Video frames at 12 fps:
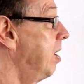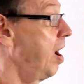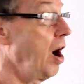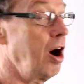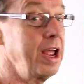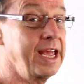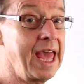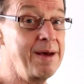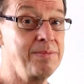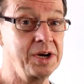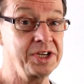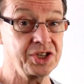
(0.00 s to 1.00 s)
I get
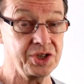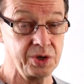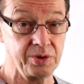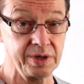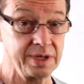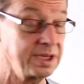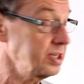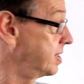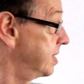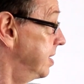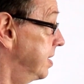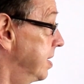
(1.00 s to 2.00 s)
my students
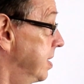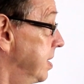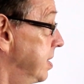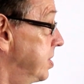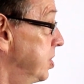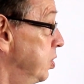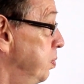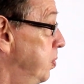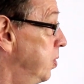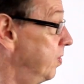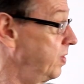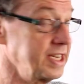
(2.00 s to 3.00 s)
to
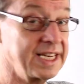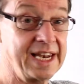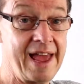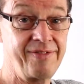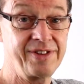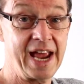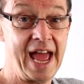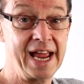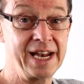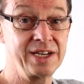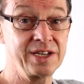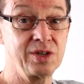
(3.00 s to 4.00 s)
put this
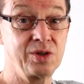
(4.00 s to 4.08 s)
left-hand